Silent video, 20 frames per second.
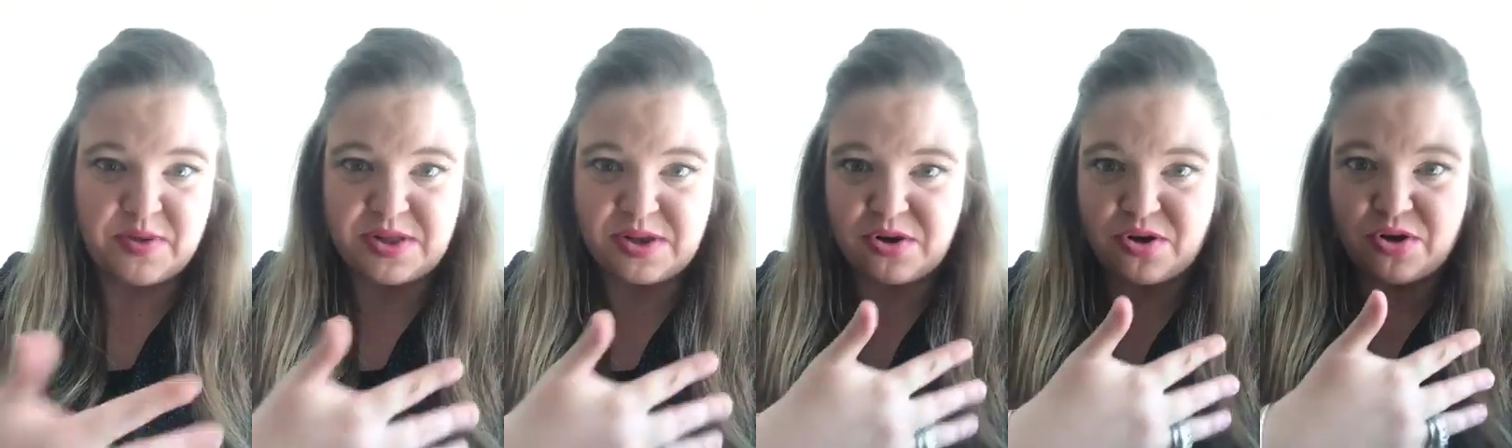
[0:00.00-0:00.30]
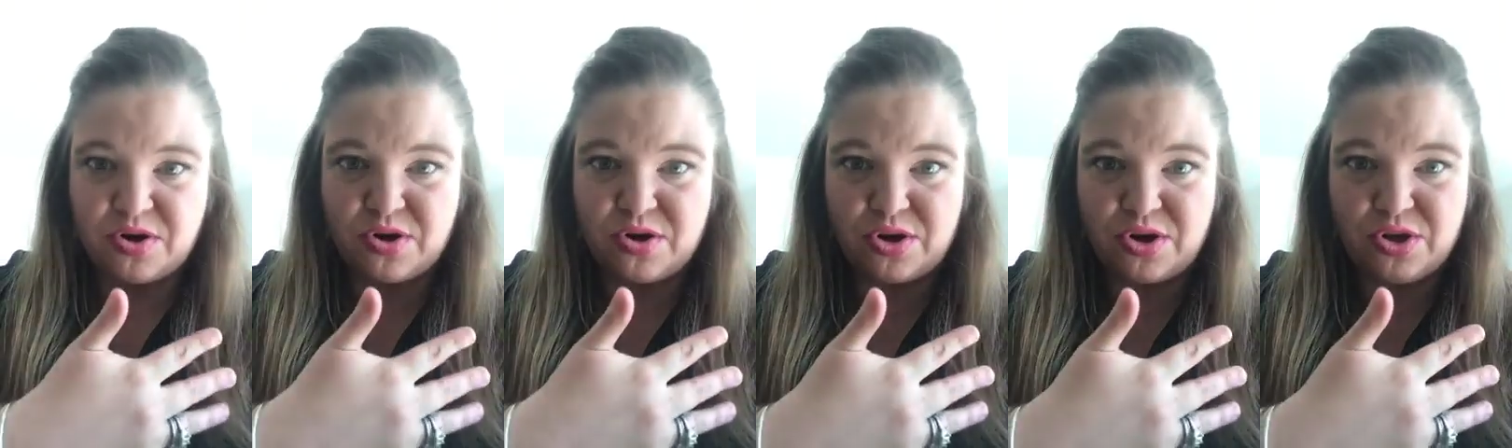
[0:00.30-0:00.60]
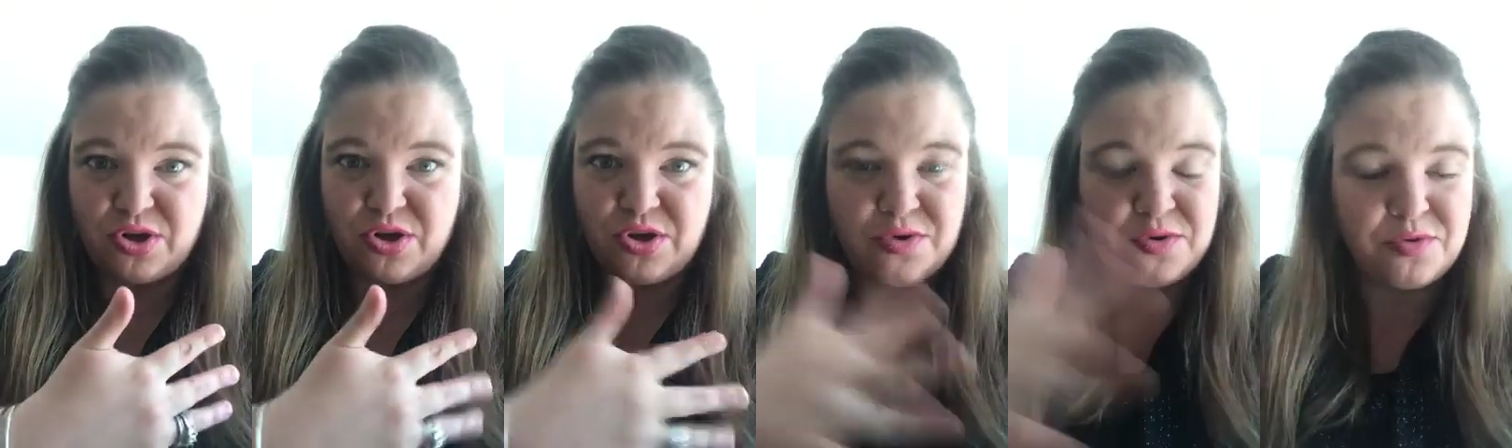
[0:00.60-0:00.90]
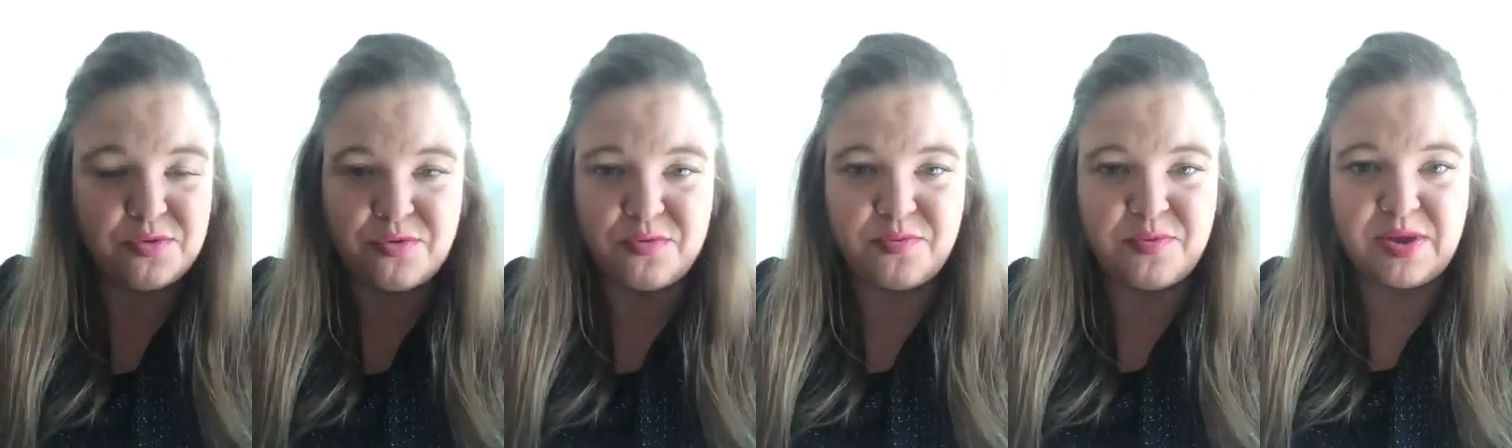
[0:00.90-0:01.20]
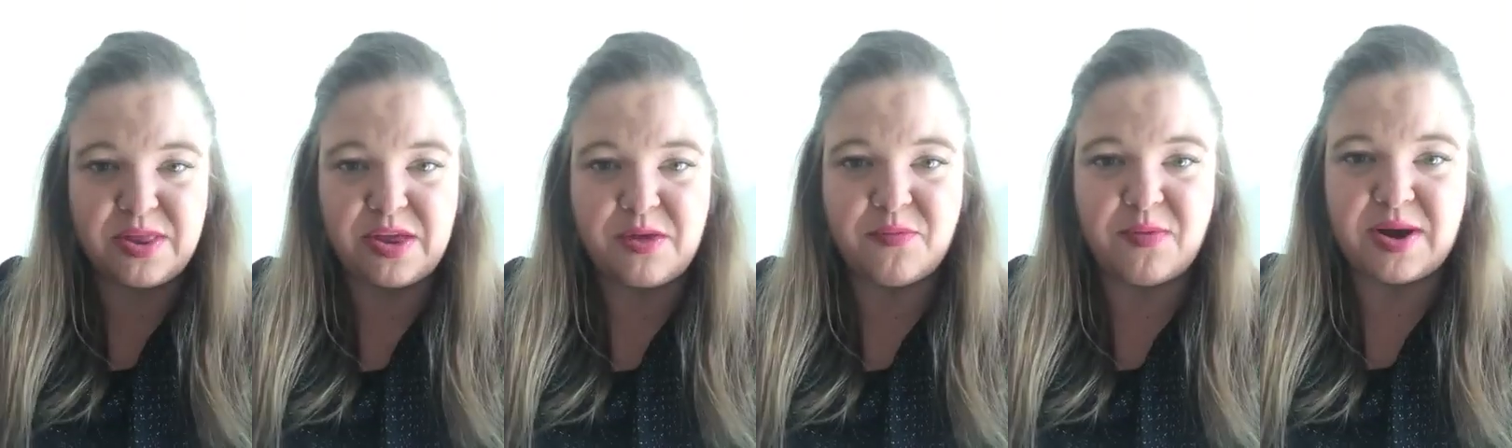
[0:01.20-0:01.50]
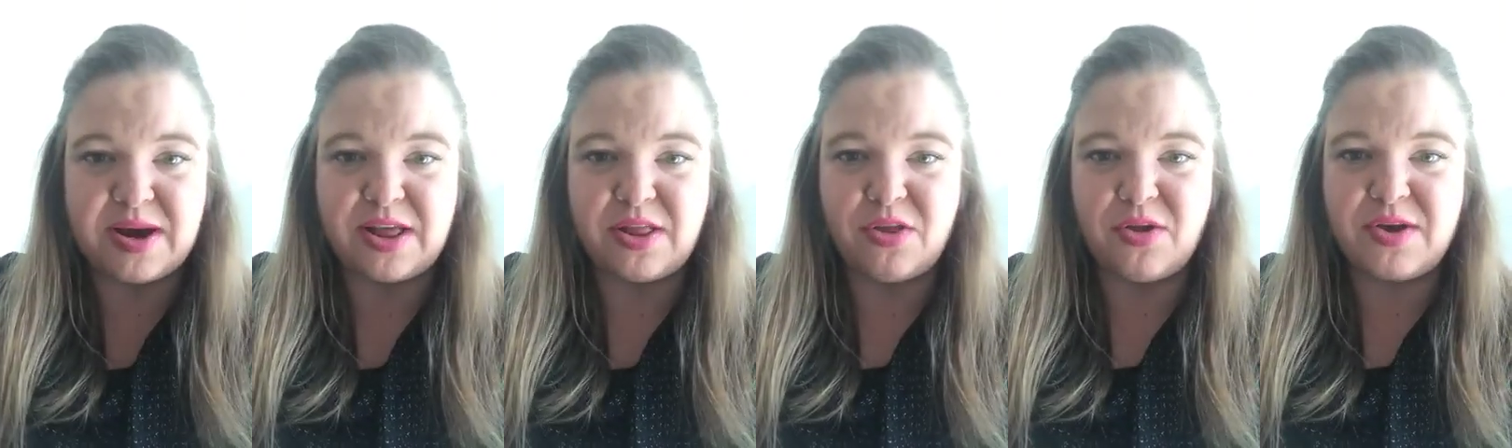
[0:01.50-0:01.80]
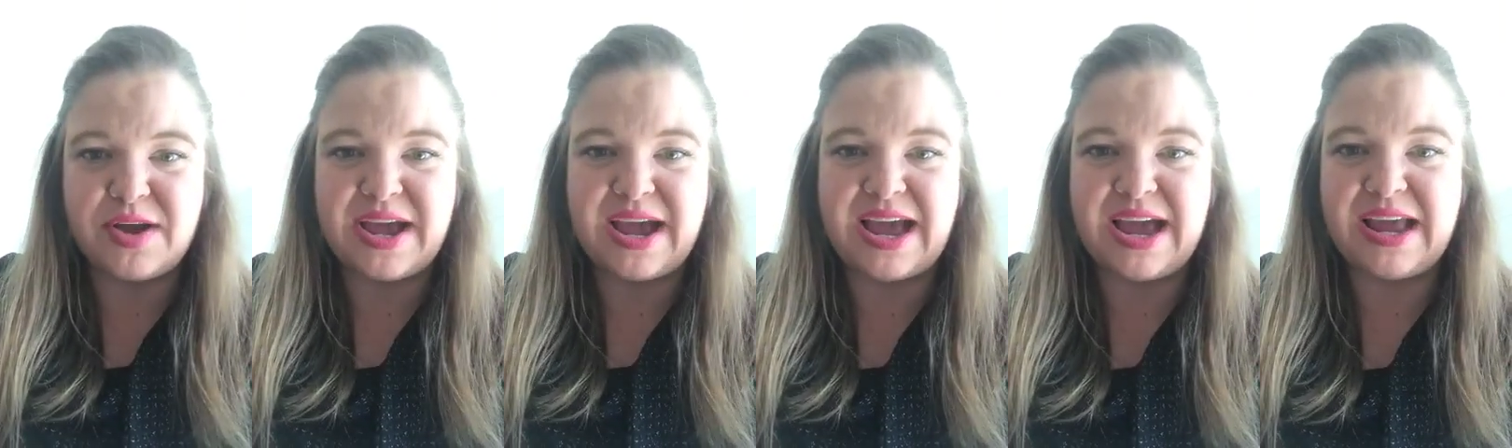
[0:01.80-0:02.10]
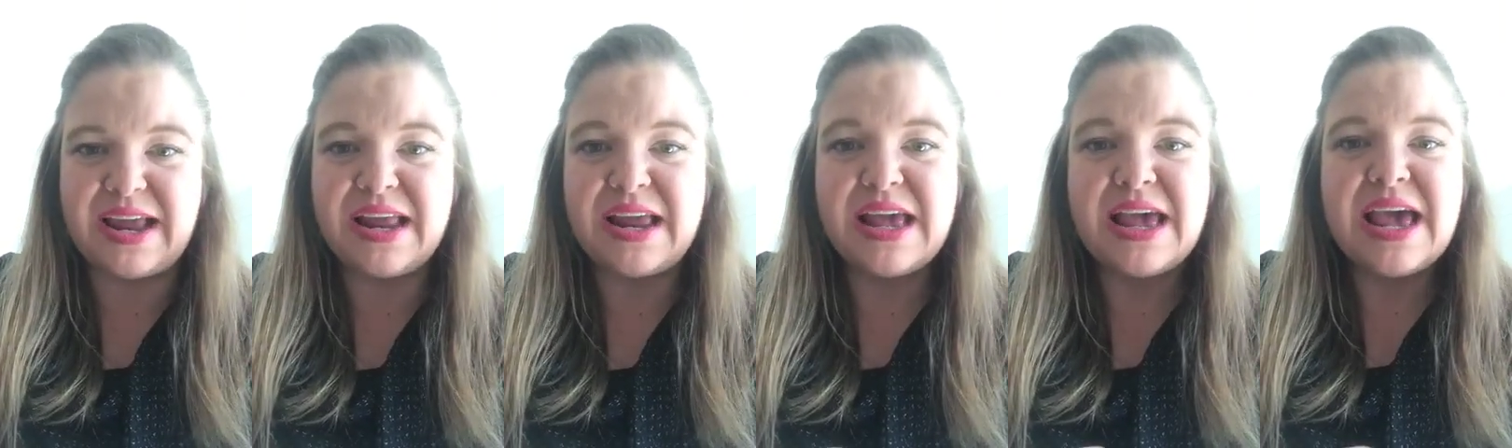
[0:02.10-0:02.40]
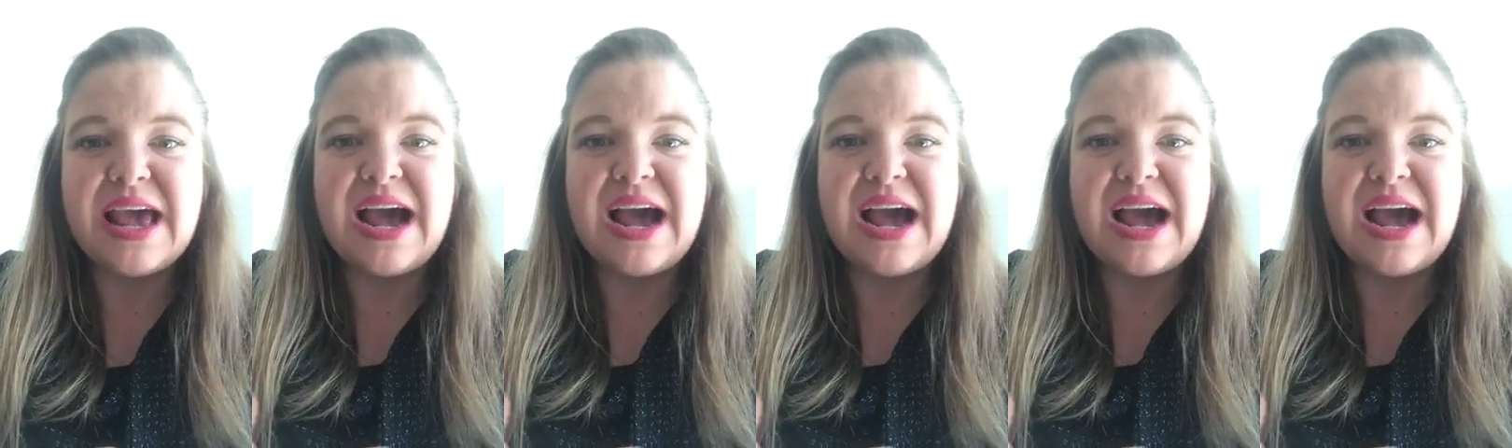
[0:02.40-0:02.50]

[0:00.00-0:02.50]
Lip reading: whether you really want to look at